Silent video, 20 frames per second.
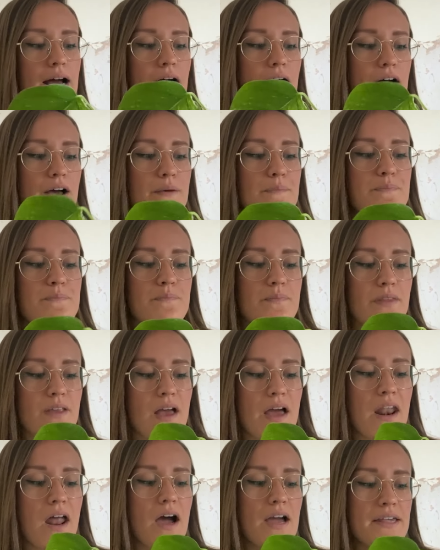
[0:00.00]
And
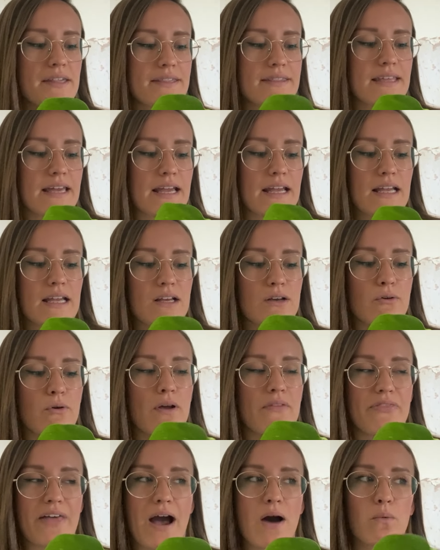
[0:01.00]
I think
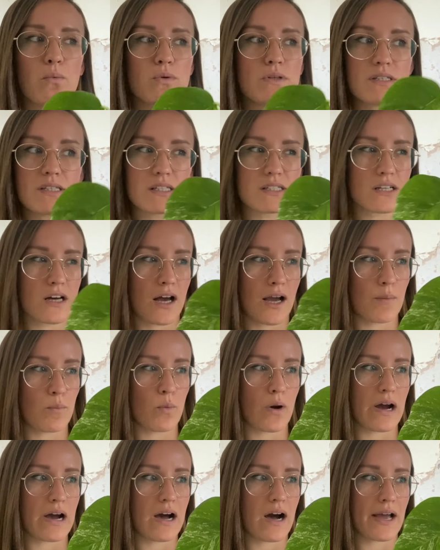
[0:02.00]
that was the time
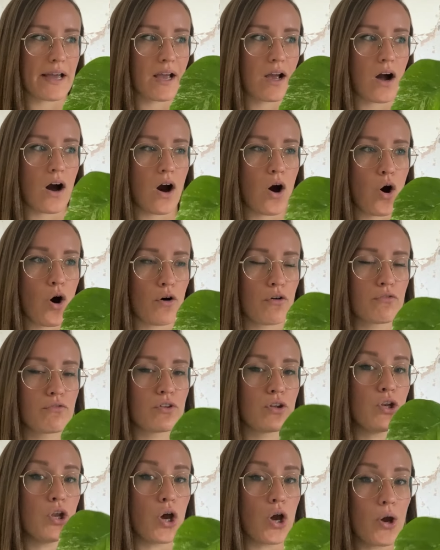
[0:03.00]
where I cut off
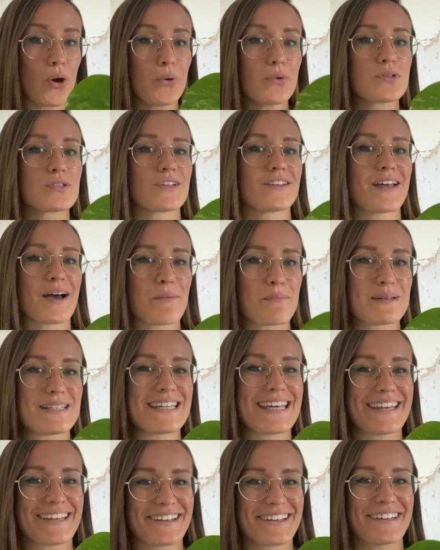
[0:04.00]
the node. So that
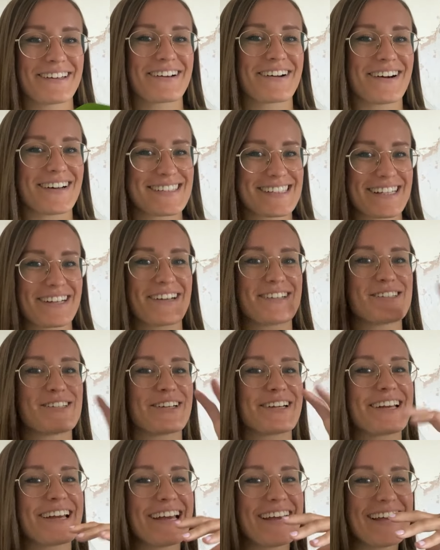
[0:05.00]
particular cutting I
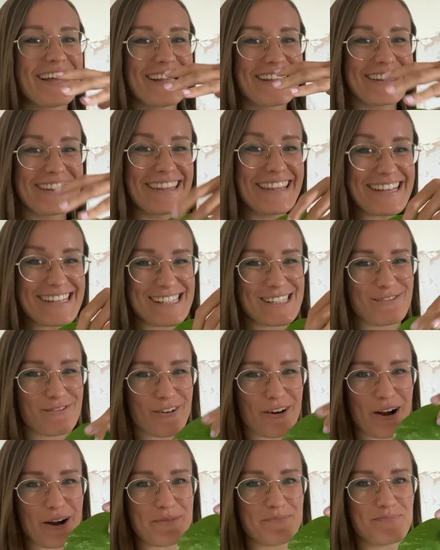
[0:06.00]
took this
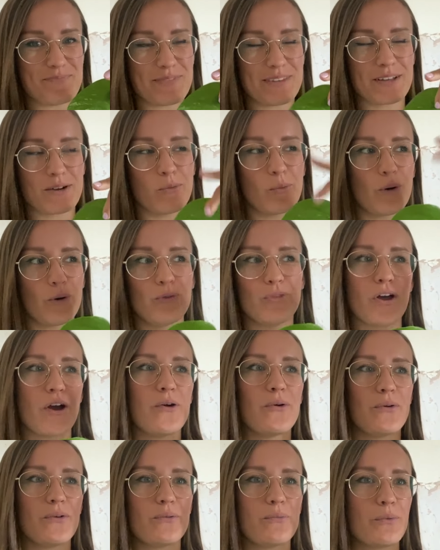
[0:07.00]
from
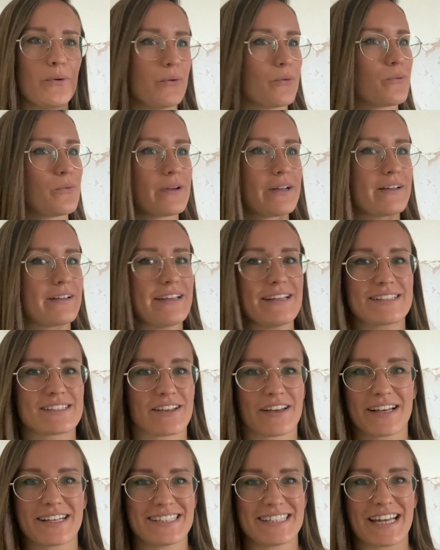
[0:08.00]
is
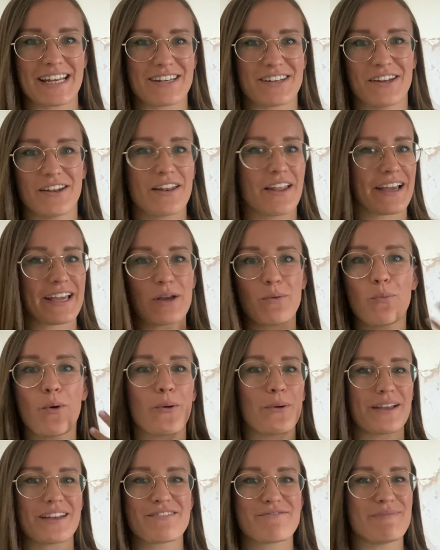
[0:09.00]
like a dead, like it
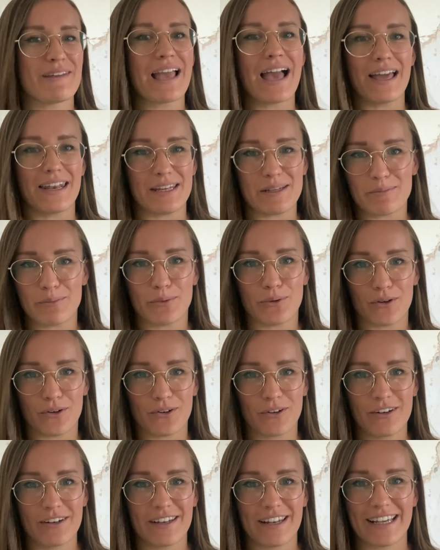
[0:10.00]
won't give me any
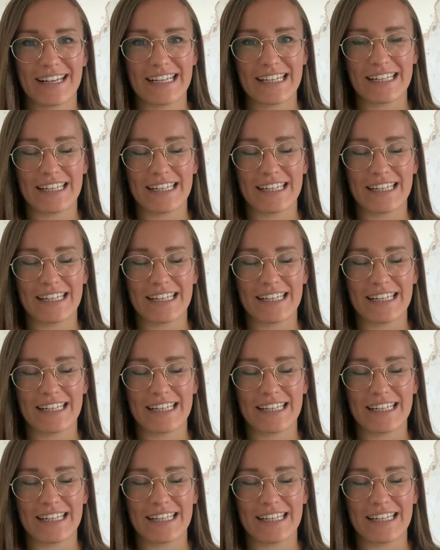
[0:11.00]
more like